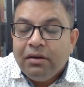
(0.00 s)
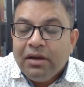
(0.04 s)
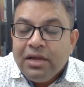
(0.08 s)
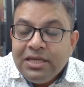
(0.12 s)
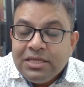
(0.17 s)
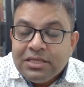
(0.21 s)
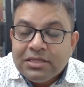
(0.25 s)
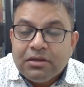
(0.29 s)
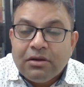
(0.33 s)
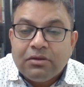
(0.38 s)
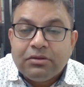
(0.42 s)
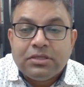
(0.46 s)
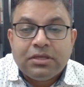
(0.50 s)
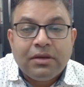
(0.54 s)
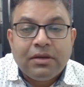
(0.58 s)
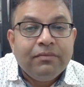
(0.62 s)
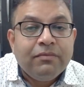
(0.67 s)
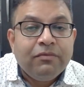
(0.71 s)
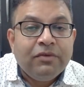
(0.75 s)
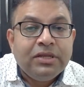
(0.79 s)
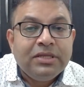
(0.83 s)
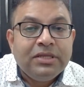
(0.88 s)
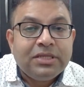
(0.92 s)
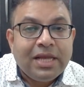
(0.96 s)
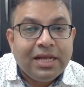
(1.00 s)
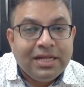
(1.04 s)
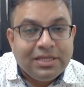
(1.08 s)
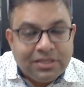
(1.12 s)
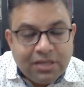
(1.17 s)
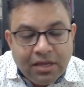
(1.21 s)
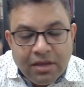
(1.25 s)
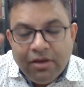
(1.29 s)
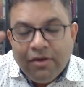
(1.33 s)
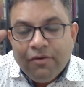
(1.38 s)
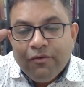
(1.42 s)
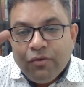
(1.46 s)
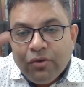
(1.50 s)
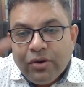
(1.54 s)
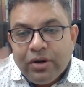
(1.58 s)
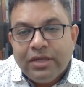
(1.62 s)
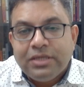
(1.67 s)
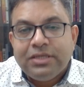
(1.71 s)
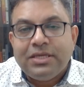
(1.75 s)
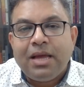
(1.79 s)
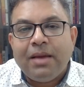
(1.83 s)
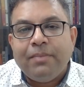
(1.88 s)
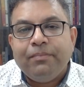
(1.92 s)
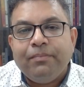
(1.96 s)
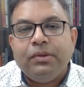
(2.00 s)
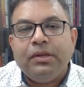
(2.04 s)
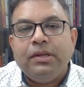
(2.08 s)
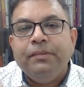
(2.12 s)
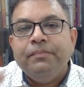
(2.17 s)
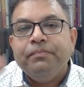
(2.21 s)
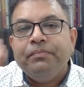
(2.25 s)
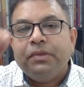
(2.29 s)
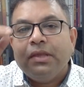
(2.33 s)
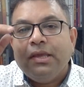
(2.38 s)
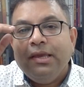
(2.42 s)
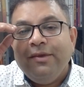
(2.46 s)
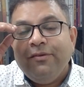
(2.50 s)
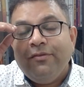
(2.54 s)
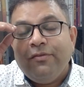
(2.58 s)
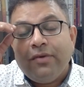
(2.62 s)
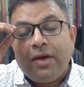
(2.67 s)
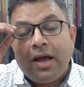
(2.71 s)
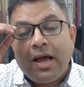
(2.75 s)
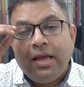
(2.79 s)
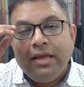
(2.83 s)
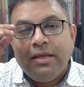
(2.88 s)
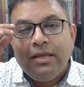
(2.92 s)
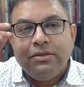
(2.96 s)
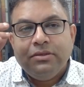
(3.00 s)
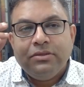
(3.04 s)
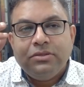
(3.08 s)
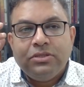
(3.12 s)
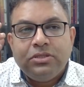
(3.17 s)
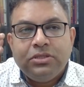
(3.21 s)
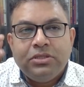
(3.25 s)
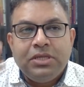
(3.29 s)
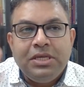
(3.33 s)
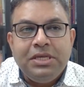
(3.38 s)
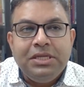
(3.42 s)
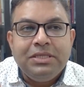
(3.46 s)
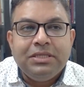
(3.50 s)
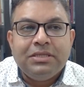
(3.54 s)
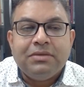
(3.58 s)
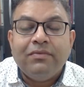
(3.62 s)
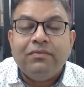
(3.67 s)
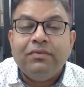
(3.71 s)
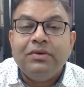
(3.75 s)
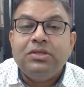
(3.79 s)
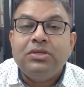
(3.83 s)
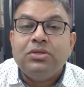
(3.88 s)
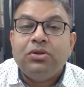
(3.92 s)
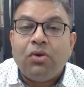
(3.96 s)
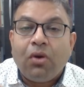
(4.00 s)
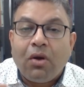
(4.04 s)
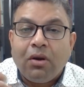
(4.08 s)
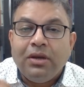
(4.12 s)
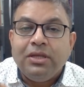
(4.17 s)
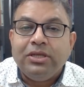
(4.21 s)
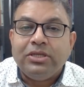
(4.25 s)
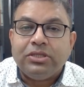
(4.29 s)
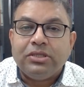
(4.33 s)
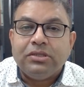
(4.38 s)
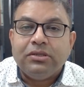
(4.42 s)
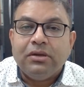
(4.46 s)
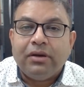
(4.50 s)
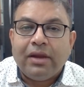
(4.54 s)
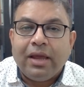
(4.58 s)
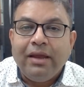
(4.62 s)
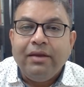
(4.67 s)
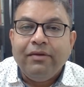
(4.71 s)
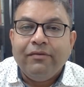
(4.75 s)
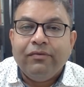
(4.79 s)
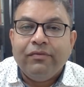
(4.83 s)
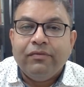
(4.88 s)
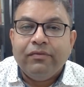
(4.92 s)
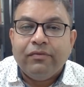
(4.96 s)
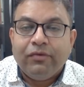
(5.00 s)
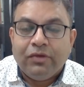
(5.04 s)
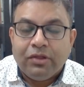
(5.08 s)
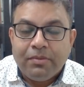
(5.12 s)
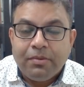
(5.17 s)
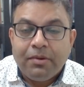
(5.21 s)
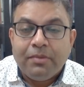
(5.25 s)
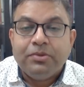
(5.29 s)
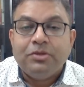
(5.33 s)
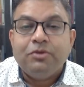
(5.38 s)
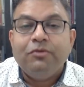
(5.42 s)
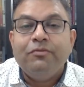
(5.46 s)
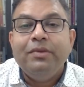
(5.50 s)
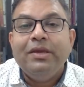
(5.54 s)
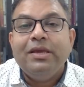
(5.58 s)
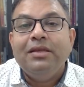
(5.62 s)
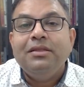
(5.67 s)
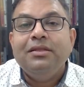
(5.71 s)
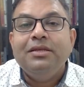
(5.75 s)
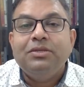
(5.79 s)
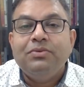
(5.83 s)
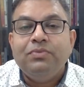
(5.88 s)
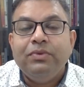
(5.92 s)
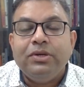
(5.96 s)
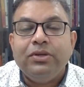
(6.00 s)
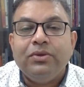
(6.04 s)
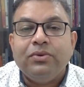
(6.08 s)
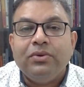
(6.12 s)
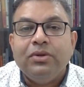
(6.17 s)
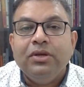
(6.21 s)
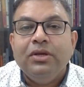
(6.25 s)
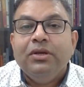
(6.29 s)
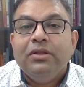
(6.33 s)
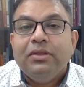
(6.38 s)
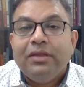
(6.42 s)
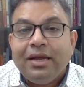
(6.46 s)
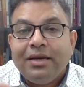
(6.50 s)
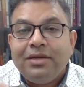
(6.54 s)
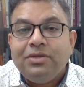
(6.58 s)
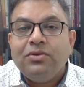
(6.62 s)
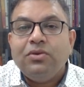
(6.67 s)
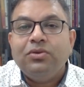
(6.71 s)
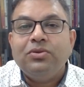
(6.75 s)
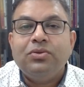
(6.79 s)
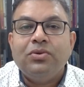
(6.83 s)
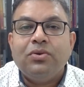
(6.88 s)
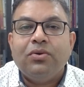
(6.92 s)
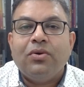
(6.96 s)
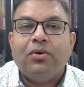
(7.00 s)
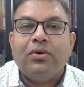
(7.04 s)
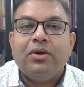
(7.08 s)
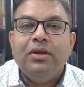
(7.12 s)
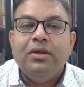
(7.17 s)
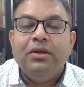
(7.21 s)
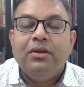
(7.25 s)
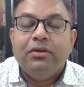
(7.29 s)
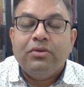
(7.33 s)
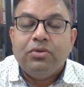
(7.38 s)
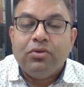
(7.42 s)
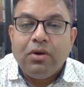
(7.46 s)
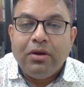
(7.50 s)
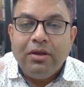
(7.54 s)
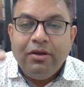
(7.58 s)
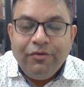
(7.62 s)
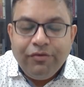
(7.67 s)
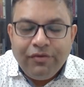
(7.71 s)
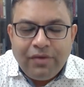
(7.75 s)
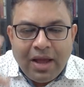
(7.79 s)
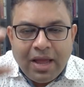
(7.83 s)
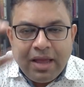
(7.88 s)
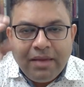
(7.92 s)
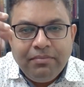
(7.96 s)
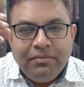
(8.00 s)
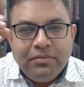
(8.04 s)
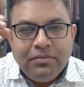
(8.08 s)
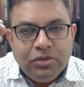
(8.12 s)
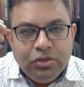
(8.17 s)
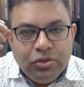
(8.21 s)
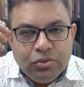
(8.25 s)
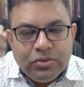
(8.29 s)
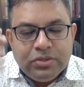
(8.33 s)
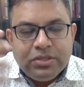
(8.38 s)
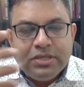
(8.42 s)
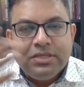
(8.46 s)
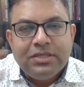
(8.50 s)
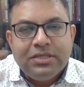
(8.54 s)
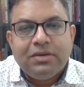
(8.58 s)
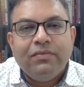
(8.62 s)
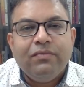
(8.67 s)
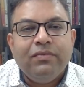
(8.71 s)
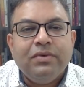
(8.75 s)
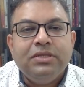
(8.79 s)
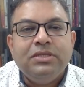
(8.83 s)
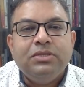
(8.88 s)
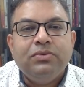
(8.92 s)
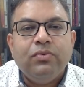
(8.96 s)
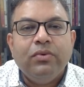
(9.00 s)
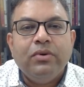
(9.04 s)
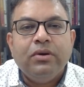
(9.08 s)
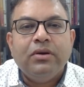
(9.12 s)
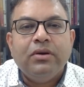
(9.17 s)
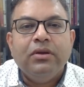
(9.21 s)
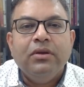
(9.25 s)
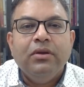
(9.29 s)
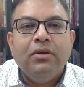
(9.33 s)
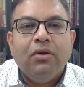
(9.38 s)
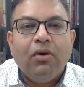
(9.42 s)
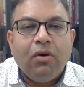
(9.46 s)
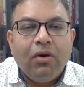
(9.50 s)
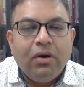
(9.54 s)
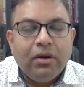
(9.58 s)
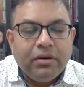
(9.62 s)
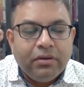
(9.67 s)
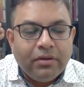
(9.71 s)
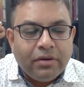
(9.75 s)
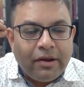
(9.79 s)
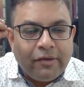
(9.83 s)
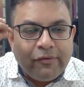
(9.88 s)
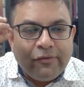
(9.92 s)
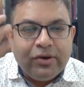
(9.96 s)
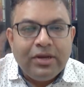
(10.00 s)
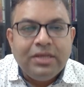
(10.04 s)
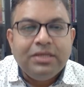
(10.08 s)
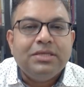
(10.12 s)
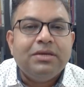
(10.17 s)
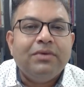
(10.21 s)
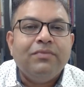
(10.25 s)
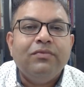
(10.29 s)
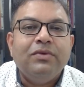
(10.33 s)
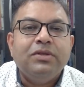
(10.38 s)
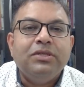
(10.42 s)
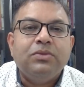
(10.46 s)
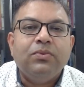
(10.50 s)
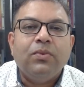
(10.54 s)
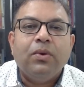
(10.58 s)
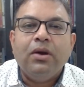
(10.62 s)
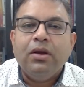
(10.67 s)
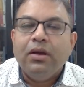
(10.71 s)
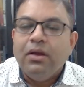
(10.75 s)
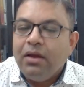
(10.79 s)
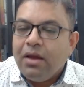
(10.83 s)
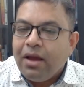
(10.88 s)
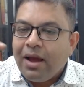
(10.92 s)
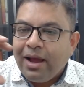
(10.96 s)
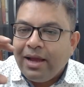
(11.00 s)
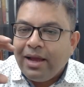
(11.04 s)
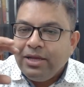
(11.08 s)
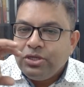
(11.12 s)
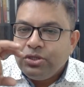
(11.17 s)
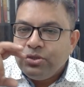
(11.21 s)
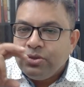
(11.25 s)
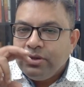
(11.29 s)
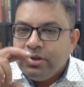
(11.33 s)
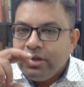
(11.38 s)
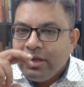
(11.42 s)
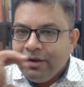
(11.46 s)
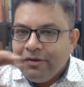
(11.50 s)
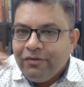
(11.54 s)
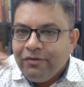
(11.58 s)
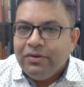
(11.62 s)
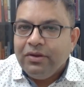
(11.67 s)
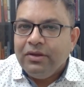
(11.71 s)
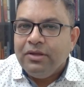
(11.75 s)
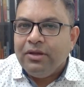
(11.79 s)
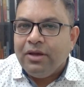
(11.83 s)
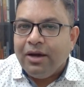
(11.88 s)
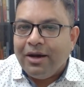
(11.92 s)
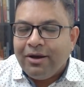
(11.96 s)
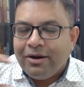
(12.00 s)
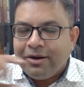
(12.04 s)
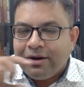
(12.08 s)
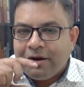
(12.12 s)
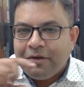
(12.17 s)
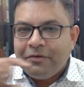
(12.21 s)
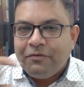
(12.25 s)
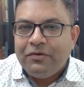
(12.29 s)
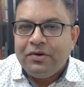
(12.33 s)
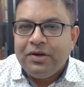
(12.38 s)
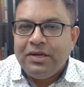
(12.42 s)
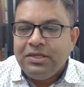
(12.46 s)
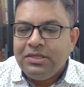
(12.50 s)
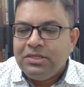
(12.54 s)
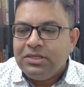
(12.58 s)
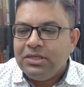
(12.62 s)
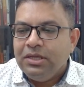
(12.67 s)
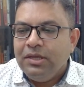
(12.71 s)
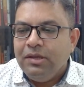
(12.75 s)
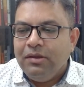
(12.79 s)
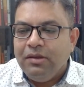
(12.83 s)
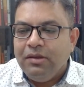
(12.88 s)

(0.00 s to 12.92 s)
is someone's else. For example, if I steal someone's knowledge, right, for the purpose of making this video, that is also wrong. So if I'm using someone's work or referring someone's work, I should give a reference